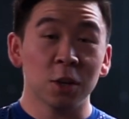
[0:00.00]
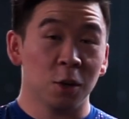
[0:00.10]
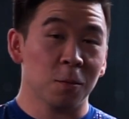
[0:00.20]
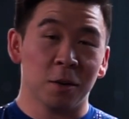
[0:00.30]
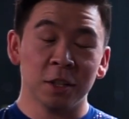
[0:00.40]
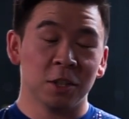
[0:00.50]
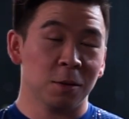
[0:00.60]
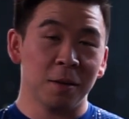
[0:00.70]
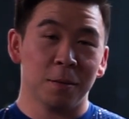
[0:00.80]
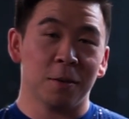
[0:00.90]
your wrist
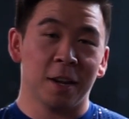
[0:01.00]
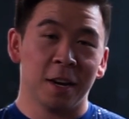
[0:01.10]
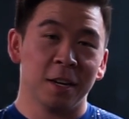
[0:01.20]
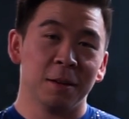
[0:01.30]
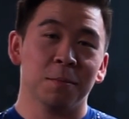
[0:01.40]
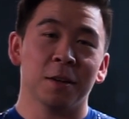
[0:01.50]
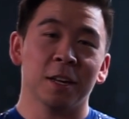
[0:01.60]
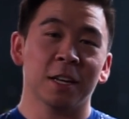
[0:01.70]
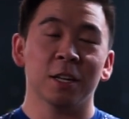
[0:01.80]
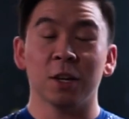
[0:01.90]
should be able to handle it, but
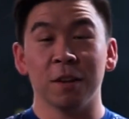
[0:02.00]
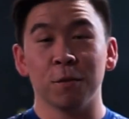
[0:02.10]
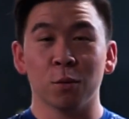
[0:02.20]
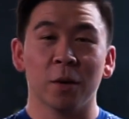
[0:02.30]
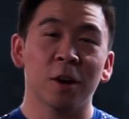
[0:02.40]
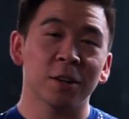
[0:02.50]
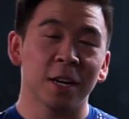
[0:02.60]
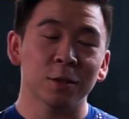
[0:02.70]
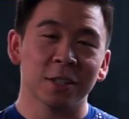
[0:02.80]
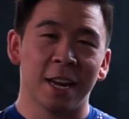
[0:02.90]
like if your rear
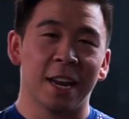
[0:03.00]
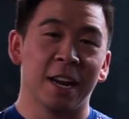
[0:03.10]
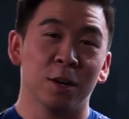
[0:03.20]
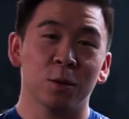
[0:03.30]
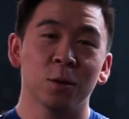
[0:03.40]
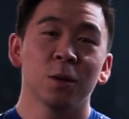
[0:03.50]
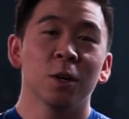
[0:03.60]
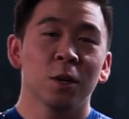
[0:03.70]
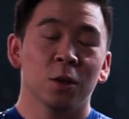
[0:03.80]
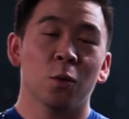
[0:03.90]
delts can't handle
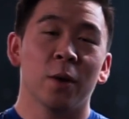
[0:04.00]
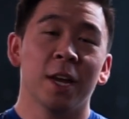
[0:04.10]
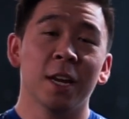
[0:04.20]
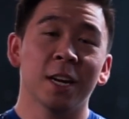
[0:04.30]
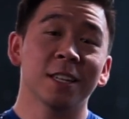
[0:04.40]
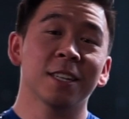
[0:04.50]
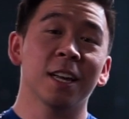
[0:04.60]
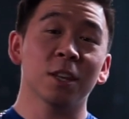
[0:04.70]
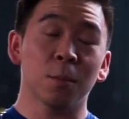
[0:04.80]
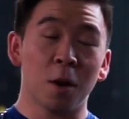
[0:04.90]
the weight and
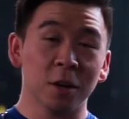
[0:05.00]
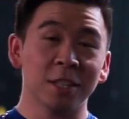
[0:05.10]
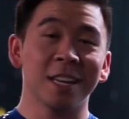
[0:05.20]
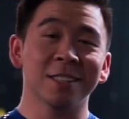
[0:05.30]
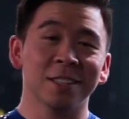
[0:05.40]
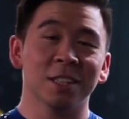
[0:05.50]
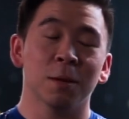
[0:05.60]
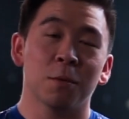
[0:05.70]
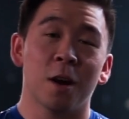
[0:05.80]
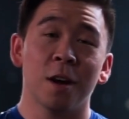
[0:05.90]
the bar tends to
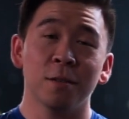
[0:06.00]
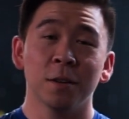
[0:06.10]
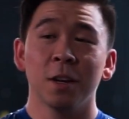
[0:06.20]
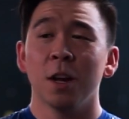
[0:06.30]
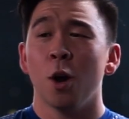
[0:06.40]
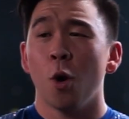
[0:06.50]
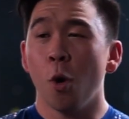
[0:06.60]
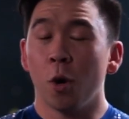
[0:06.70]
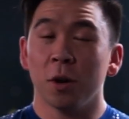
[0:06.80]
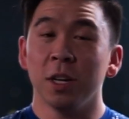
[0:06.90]
slip off,
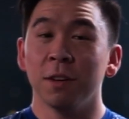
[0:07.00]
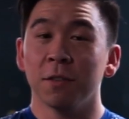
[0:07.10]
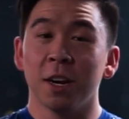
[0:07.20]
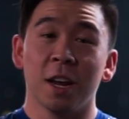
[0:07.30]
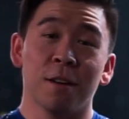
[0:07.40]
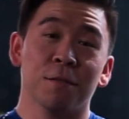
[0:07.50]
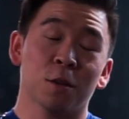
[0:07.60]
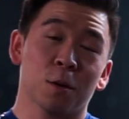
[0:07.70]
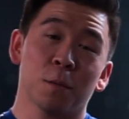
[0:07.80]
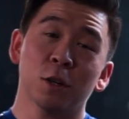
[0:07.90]
or even if
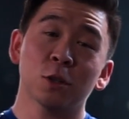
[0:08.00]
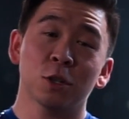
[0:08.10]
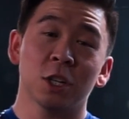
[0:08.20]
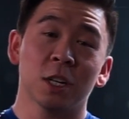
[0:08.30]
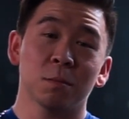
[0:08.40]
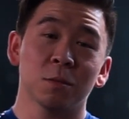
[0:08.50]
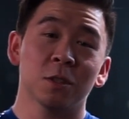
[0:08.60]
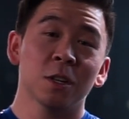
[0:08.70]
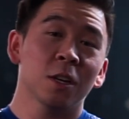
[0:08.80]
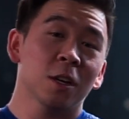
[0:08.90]
the commercial
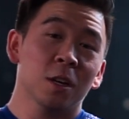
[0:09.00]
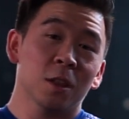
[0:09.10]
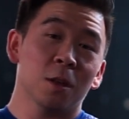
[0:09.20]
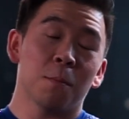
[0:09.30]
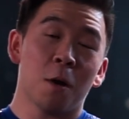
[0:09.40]
gyms, the